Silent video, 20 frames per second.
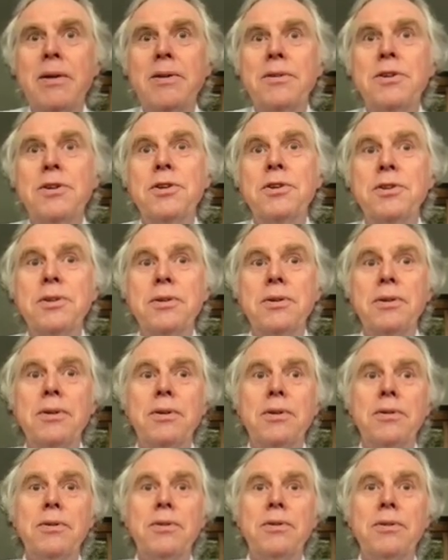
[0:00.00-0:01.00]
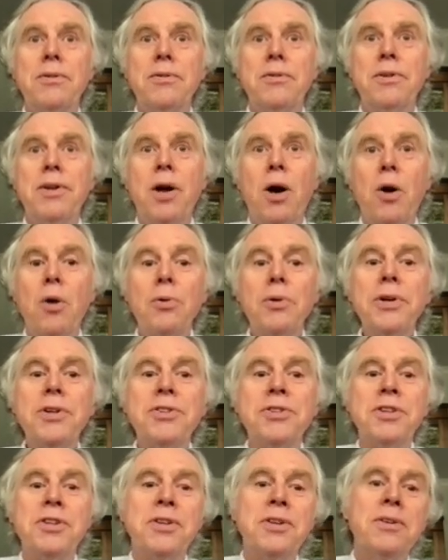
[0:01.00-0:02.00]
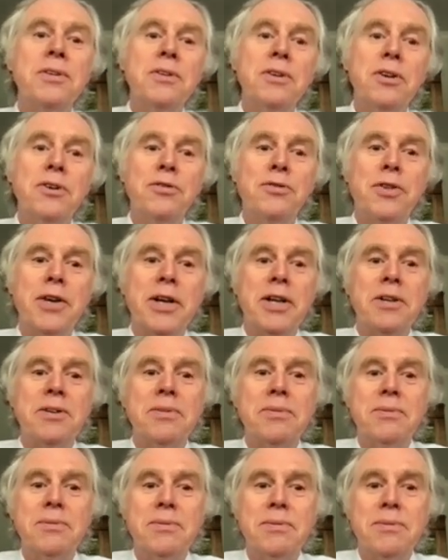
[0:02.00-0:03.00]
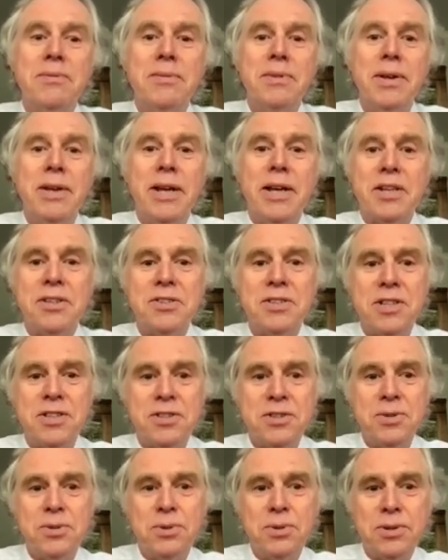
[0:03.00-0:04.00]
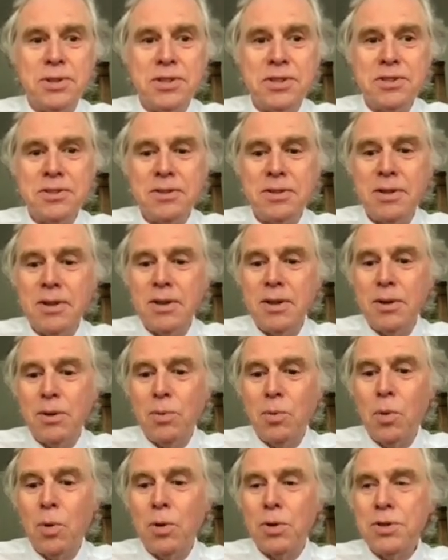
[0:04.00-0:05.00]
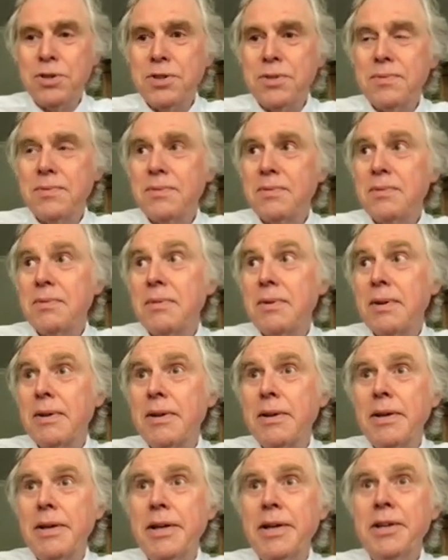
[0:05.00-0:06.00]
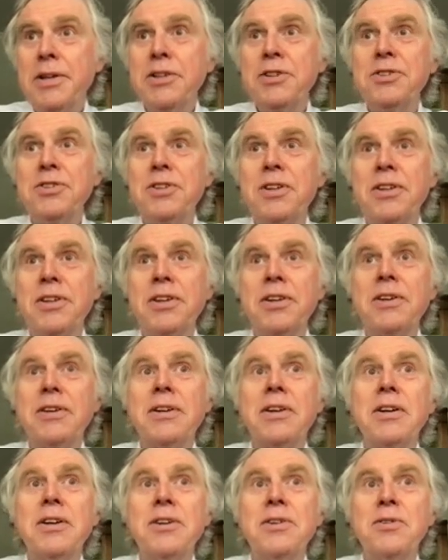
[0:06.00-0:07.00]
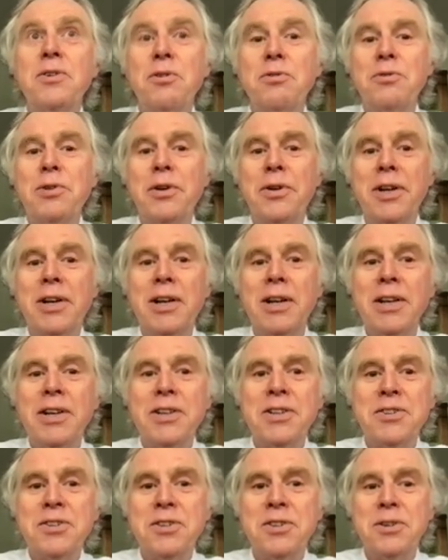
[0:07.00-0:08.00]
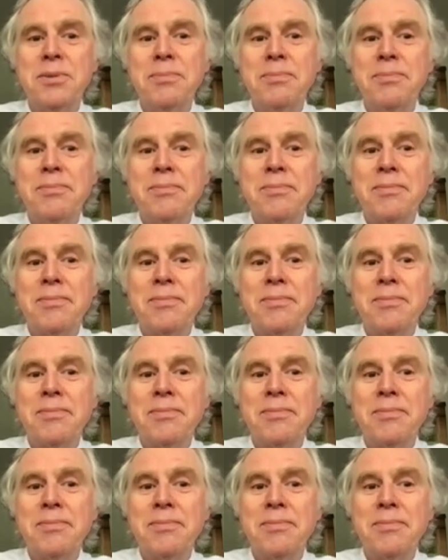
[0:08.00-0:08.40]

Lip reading: The origin of that excess noise was initially not very clear to them.